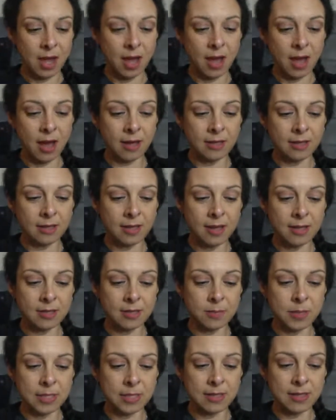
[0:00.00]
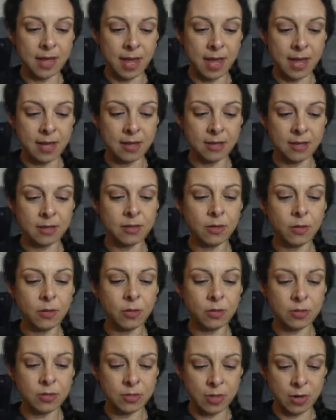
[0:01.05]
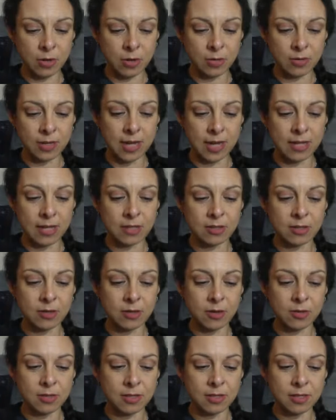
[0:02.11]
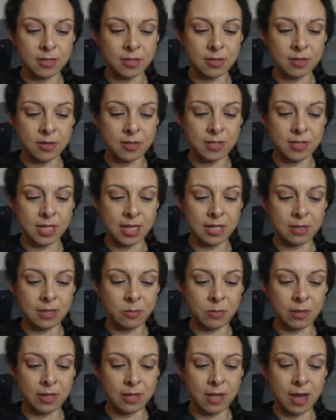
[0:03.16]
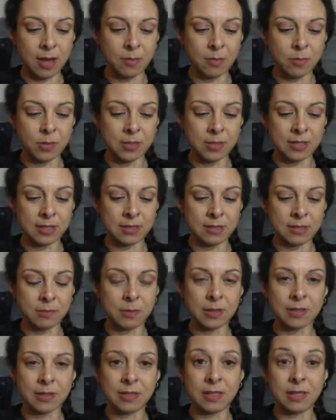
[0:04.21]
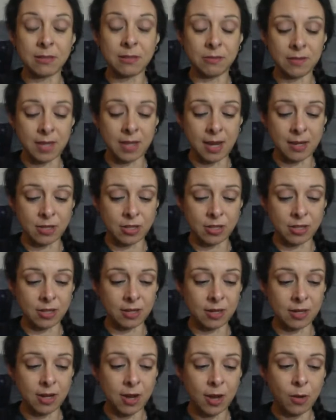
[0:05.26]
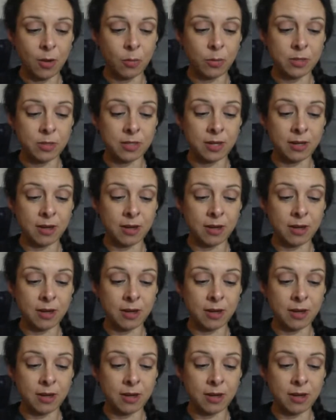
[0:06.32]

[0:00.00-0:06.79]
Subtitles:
Hagalaz means hail or stone and is closely associated with the unpredictability of nature, which can